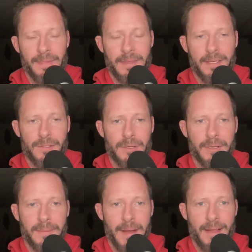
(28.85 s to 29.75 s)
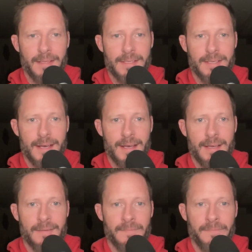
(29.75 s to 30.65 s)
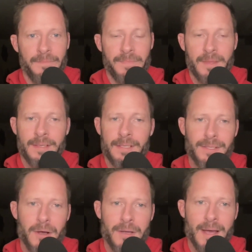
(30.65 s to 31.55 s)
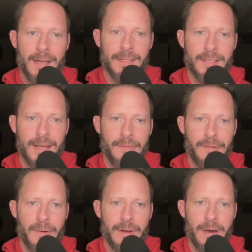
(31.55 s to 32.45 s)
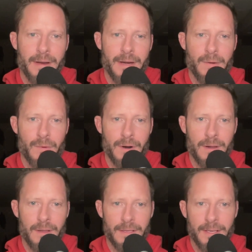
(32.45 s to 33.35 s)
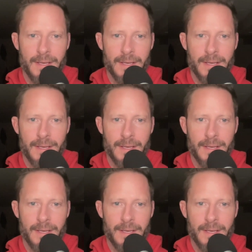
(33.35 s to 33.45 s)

Israel, Palestine just all kinds of stuff going on in our world.